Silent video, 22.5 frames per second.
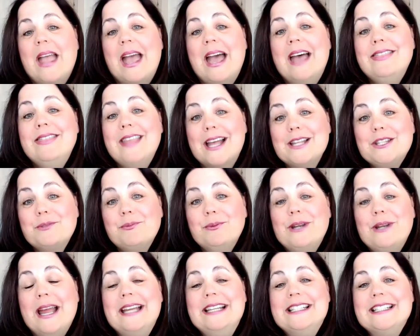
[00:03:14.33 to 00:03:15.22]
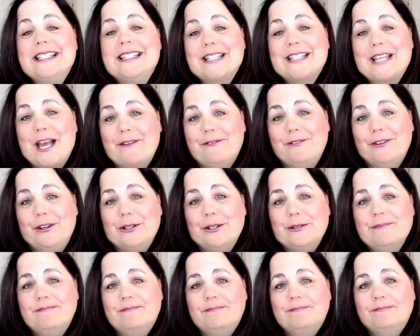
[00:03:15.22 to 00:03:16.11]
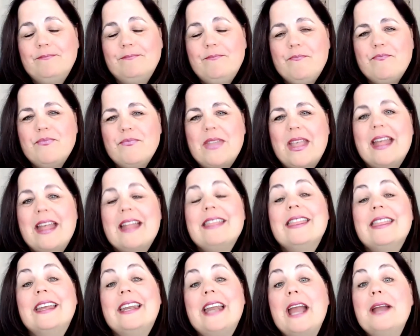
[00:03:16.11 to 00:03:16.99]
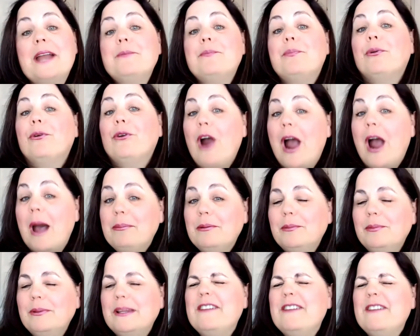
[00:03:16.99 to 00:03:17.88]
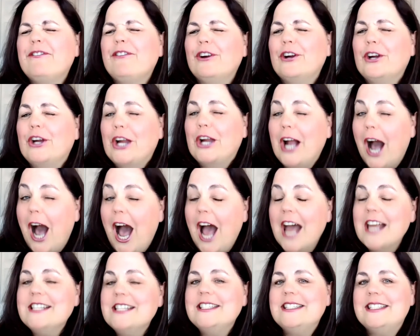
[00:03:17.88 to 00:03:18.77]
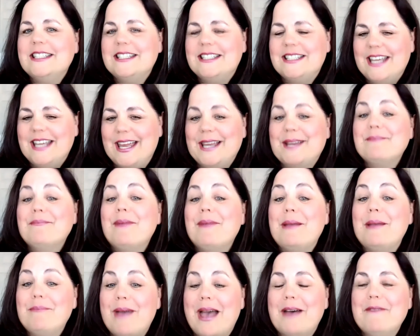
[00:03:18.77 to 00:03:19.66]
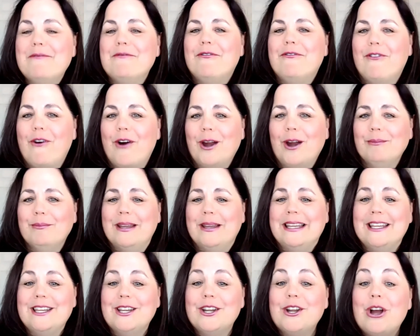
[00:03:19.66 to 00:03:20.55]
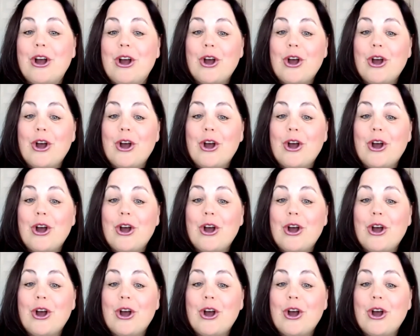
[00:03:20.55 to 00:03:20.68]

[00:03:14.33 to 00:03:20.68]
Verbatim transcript: And that's when I discovered that I'd probably forgotten to take my metformin